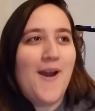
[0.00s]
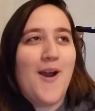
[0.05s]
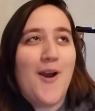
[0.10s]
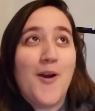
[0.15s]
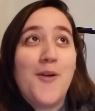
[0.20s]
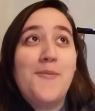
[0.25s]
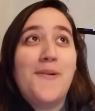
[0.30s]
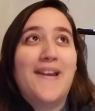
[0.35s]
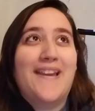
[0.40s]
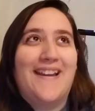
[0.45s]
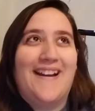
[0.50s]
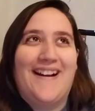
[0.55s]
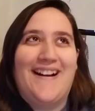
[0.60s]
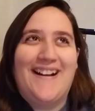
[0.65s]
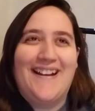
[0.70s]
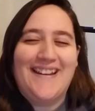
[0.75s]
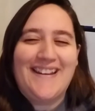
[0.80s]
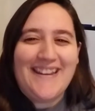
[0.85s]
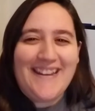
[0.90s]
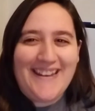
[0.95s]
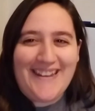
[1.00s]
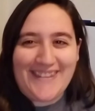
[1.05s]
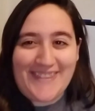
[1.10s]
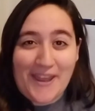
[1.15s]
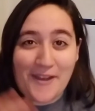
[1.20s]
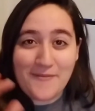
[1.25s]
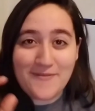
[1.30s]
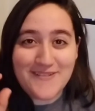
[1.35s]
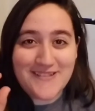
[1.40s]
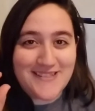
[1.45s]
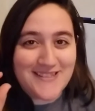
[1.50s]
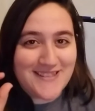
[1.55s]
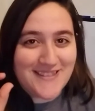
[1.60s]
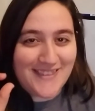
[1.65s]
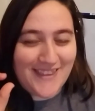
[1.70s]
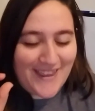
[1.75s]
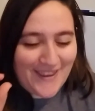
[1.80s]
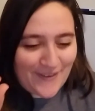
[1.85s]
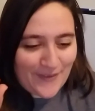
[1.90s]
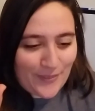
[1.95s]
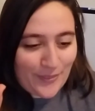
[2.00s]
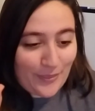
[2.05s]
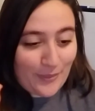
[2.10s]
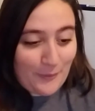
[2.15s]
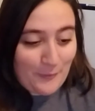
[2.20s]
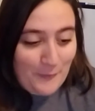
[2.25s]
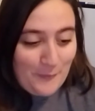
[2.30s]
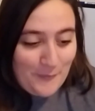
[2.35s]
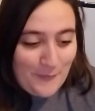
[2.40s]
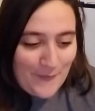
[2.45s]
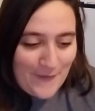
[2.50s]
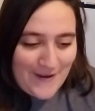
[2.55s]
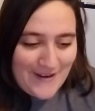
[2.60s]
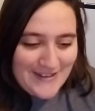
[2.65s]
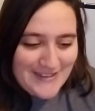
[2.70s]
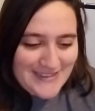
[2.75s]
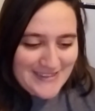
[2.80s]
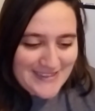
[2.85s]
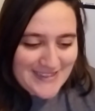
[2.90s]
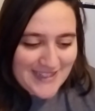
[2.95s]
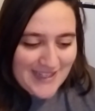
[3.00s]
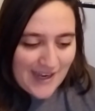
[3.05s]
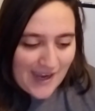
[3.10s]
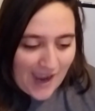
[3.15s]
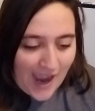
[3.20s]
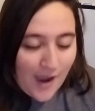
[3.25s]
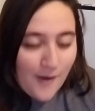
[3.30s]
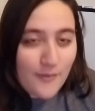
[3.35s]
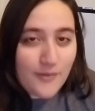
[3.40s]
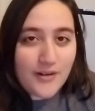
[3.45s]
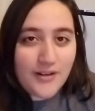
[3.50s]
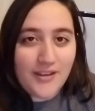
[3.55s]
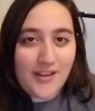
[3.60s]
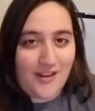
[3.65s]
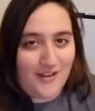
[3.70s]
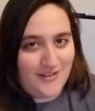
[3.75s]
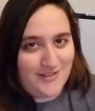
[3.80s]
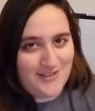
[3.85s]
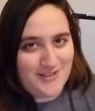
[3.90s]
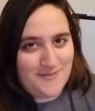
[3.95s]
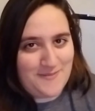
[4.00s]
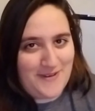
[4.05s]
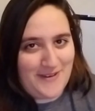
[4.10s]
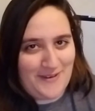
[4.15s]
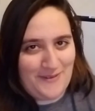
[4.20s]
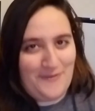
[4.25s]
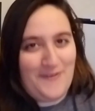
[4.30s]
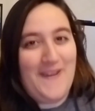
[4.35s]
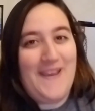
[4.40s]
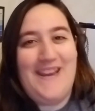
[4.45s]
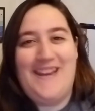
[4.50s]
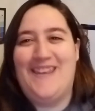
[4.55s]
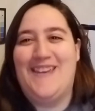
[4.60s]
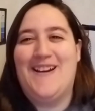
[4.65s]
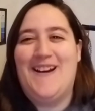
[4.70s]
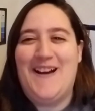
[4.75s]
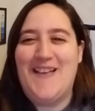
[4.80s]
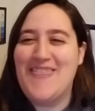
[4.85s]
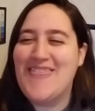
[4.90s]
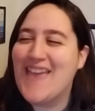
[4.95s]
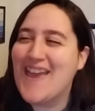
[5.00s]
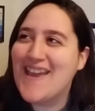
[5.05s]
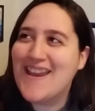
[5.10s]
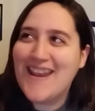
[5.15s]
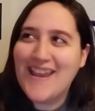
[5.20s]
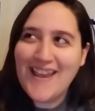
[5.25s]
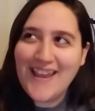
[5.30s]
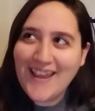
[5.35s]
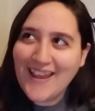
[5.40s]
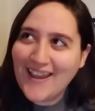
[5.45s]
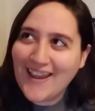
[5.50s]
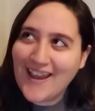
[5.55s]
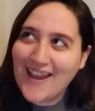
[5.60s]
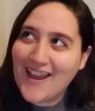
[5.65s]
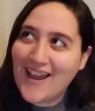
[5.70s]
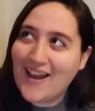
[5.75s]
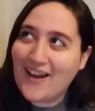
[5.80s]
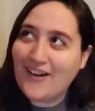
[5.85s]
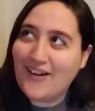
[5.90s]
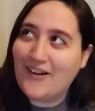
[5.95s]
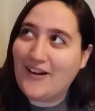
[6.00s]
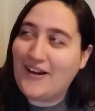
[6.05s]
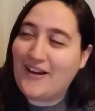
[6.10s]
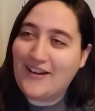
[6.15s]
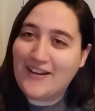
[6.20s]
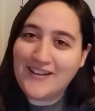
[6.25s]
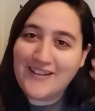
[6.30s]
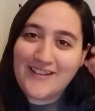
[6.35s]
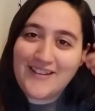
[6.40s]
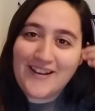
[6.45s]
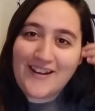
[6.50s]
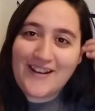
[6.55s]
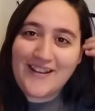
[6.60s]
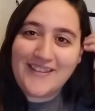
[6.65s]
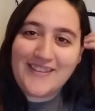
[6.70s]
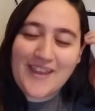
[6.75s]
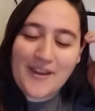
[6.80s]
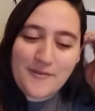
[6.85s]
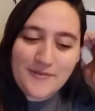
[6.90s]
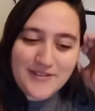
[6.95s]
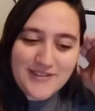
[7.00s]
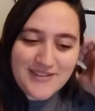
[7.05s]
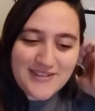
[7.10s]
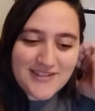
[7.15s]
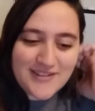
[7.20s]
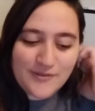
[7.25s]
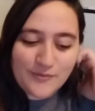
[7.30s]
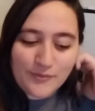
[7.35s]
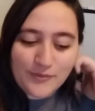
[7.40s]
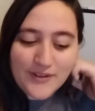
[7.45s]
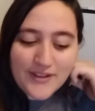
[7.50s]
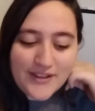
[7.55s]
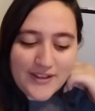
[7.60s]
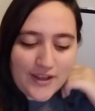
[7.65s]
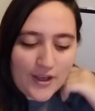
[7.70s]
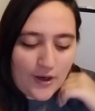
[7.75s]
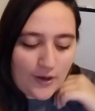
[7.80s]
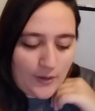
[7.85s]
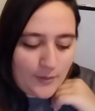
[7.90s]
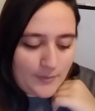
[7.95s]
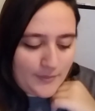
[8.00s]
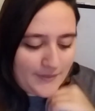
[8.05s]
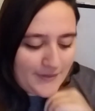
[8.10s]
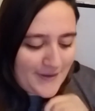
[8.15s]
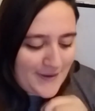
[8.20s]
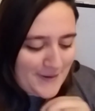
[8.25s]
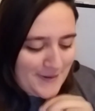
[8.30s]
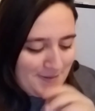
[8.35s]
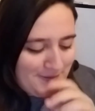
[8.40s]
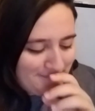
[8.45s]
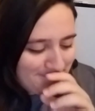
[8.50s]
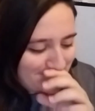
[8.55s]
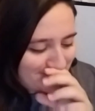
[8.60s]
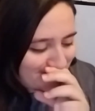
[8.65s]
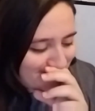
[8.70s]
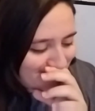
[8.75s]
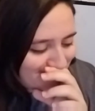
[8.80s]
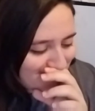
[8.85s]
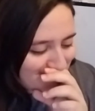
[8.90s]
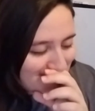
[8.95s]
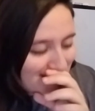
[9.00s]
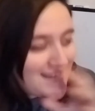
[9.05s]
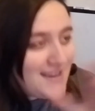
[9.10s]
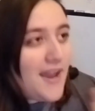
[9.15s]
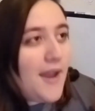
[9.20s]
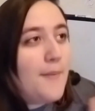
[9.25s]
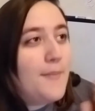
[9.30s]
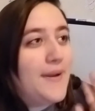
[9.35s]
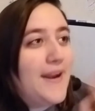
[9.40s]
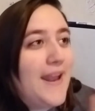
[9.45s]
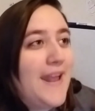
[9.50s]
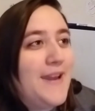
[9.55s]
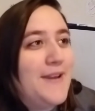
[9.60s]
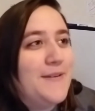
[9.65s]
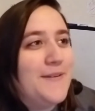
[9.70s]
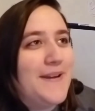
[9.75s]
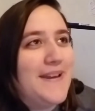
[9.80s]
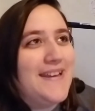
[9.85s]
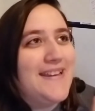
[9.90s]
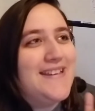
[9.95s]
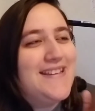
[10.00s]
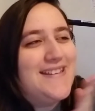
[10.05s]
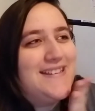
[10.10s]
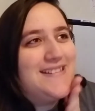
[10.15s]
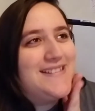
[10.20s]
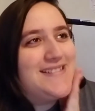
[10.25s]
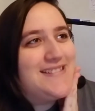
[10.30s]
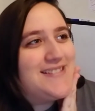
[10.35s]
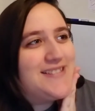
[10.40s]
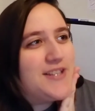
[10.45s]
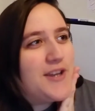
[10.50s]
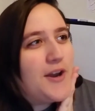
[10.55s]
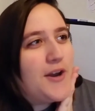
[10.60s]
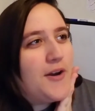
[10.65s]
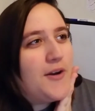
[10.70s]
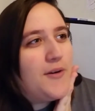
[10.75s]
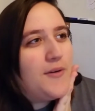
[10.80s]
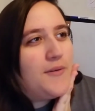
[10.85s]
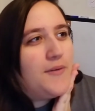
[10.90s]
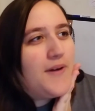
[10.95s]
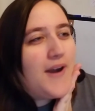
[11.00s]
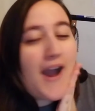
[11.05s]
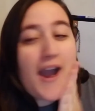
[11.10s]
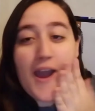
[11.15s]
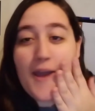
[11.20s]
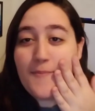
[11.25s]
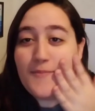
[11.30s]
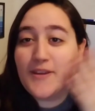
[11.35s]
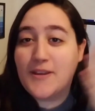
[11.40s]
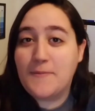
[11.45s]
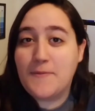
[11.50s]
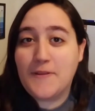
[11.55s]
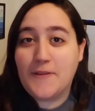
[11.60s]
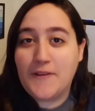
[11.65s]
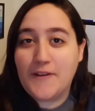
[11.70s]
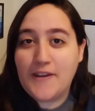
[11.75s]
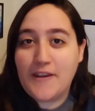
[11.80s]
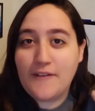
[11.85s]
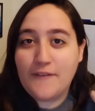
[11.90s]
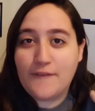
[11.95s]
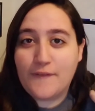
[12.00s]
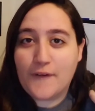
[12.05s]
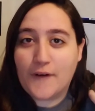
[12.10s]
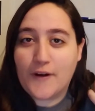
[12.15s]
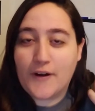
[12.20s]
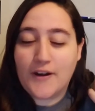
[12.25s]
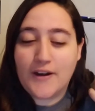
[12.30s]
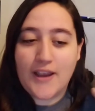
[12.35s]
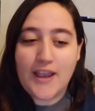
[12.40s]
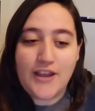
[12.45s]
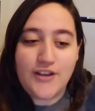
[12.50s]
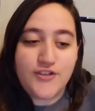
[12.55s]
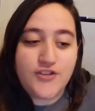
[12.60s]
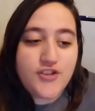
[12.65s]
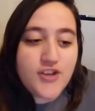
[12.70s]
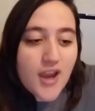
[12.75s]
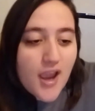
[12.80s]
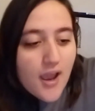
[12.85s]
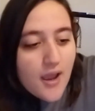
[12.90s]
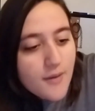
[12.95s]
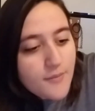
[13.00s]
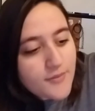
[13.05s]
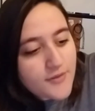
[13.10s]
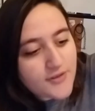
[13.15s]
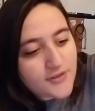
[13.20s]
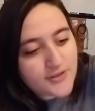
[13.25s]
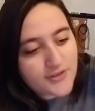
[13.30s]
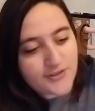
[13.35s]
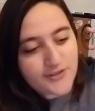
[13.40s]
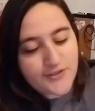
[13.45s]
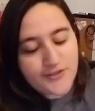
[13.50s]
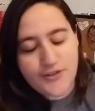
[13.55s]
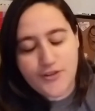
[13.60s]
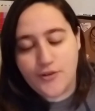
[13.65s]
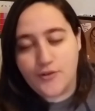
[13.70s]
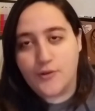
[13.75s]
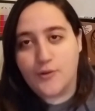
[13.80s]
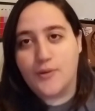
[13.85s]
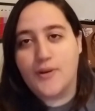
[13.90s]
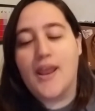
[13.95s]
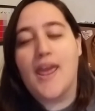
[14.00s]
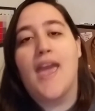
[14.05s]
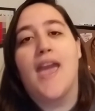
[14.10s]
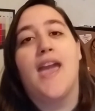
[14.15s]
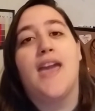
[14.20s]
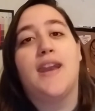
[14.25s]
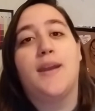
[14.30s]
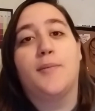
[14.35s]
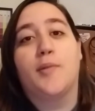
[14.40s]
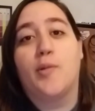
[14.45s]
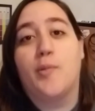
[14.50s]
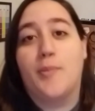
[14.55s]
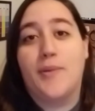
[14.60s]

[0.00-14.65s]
oh my god, that was like the worst. I will also make a video on that. Oh god, that was really horrible. But anyway, so I'm going to be looking for a job soon, and I'm going